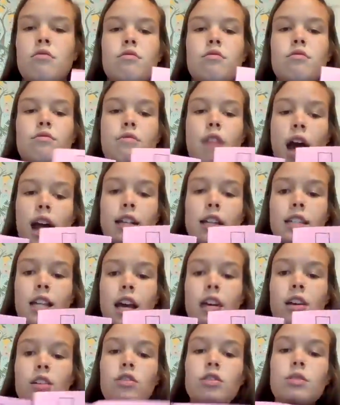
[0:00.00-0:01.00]

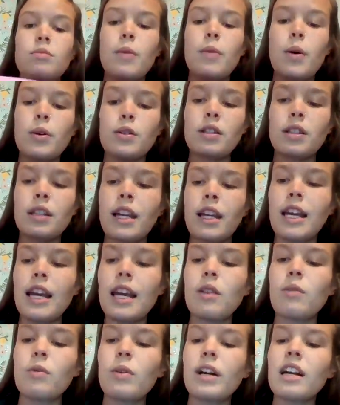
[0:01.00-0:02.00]
rectangles mostly,
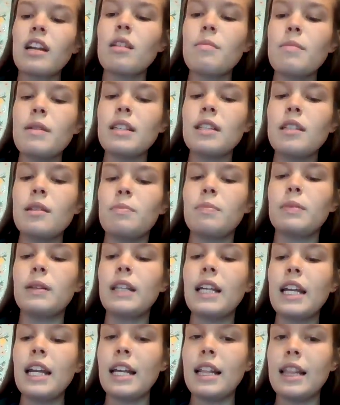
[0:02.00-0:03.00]
and we're going to be
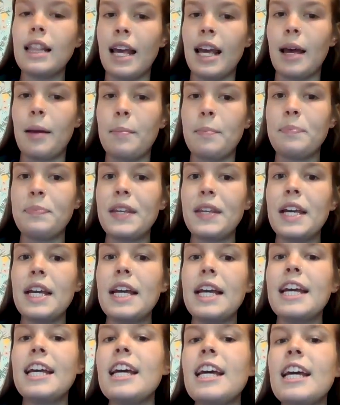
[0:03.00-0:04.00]
splitting them
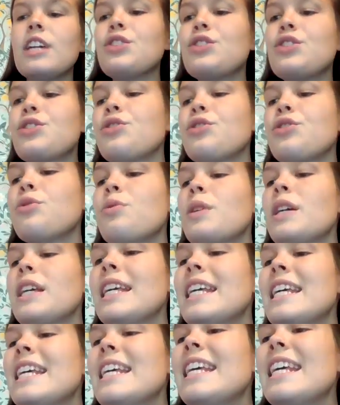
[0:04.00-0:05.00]
into
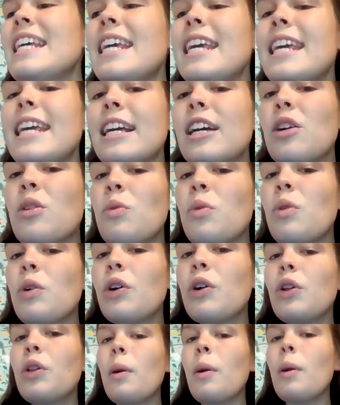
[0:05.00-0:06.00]

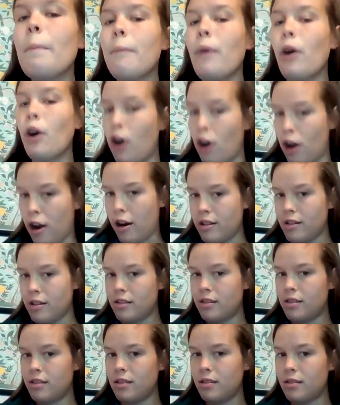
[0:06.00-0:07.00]
equal
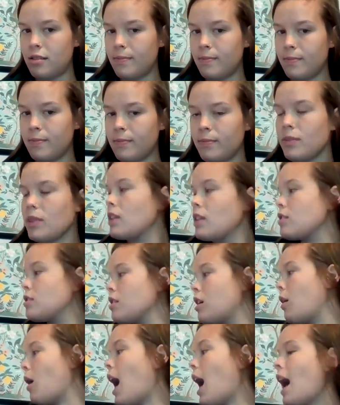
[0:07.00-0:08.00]
parts.
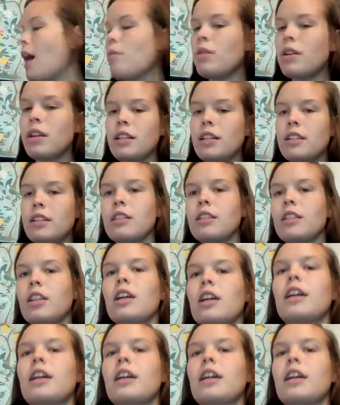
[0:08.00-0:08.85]
So I wanted to look